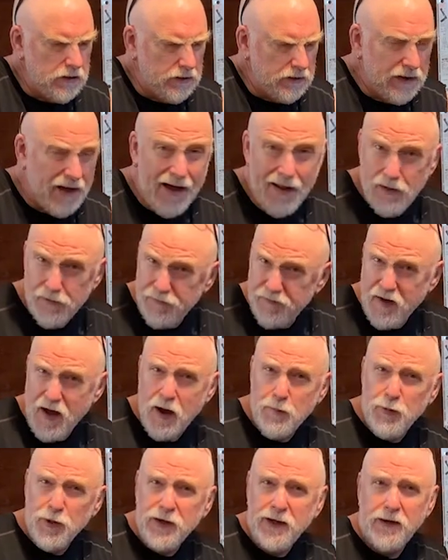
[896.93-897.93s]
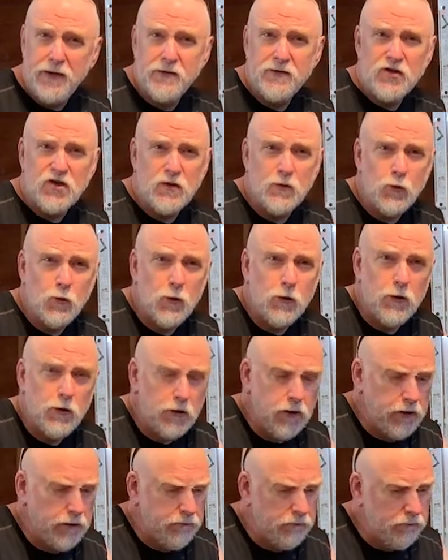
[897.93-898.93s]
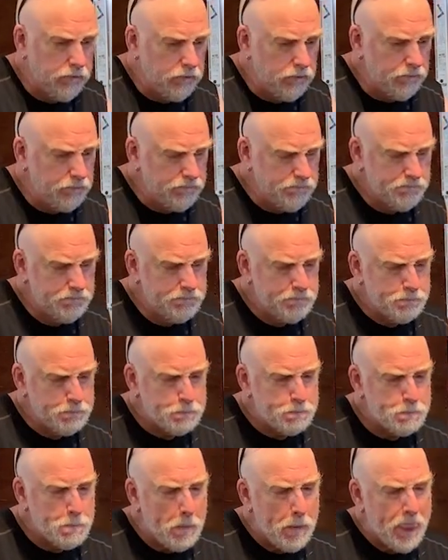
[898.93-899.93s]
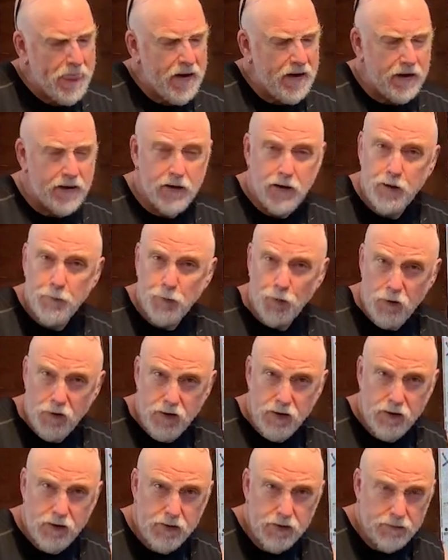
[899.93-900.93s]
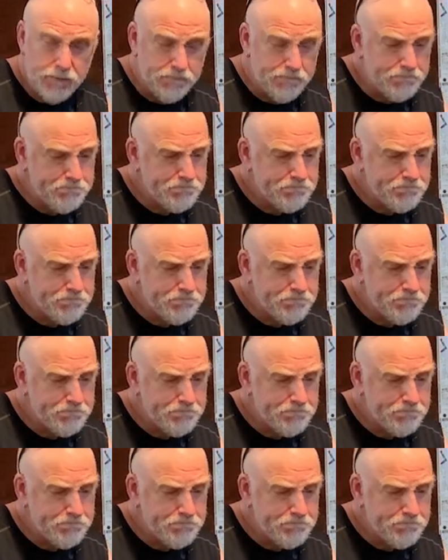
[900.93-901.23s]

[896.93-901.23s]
A lot of the fabrication work and hammering and